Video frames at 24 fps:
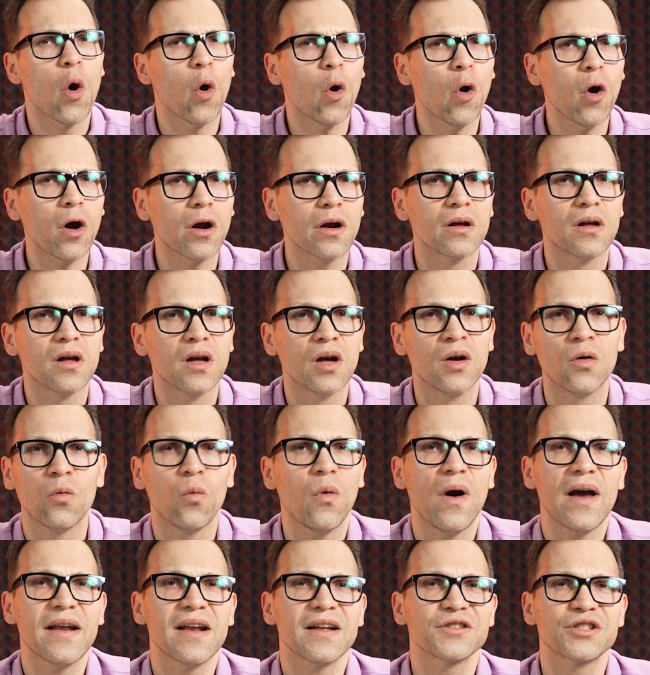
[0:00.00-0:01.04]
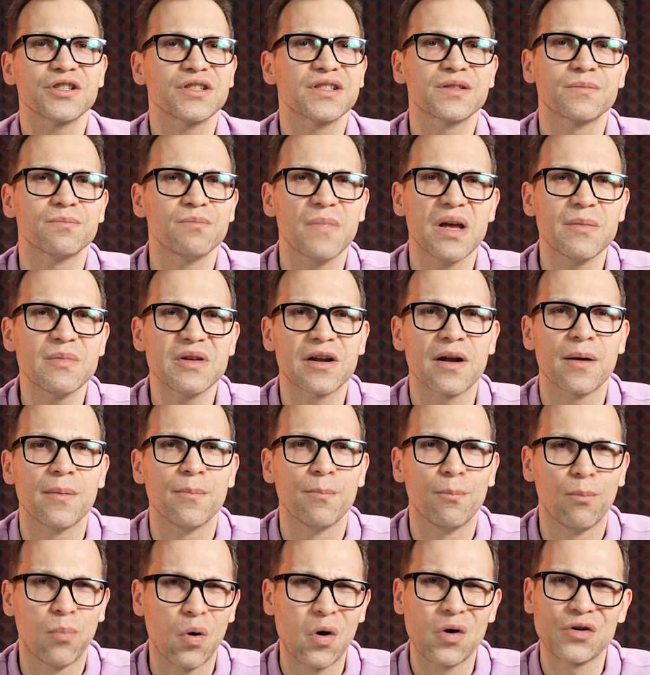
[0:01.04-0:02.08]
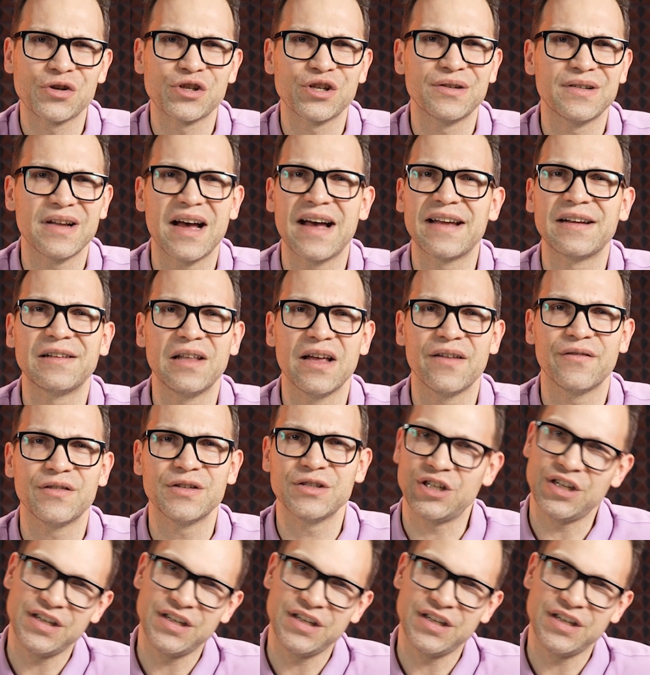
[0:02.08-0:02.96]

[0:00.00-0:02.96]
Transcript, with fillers: or why not just maybe get a Porsche 911